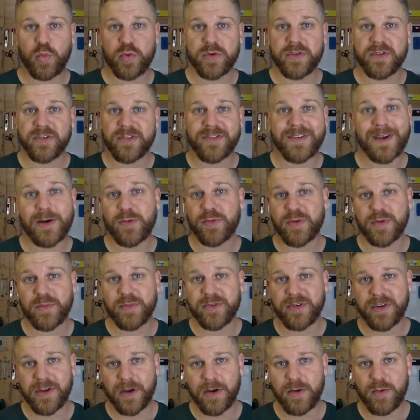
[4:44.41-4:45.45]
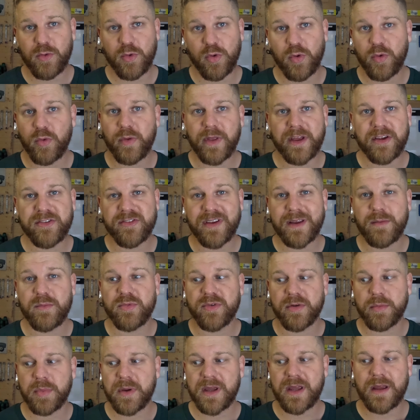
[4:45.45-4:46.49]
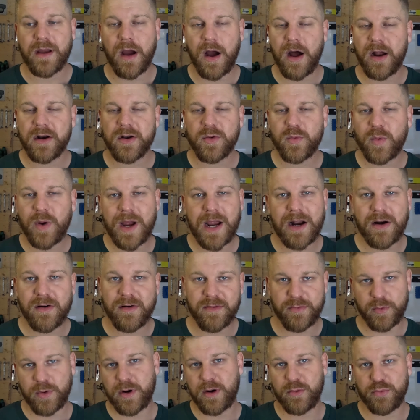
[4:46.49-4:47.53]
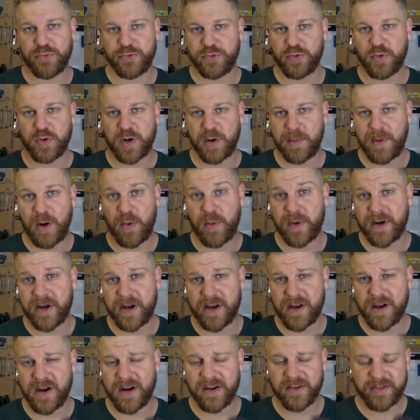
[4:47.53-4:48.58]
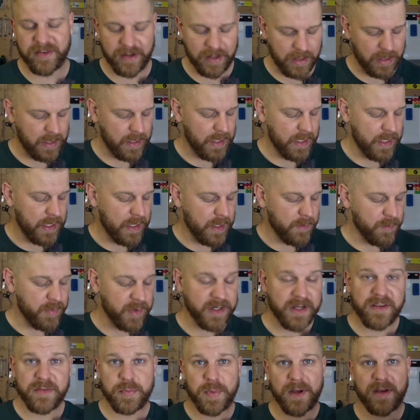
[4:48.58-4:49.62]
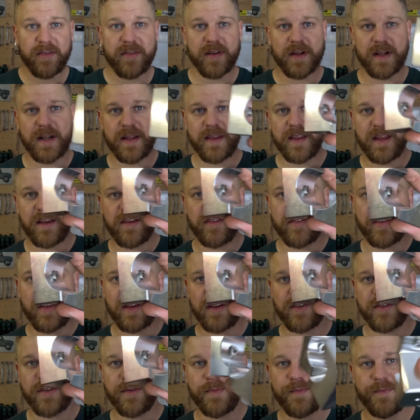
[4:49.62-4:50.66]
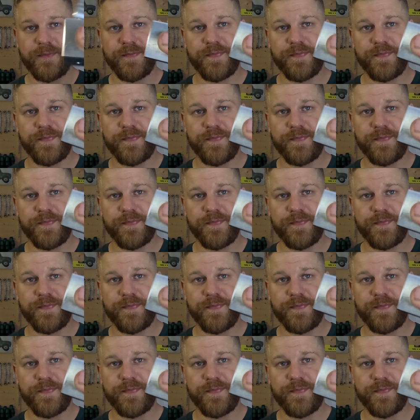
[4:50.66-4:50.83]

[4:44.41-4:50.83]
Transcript: wouldn't sell them to you, or they seem to be unaware of what I was talking about when I asked. But it's basically these things.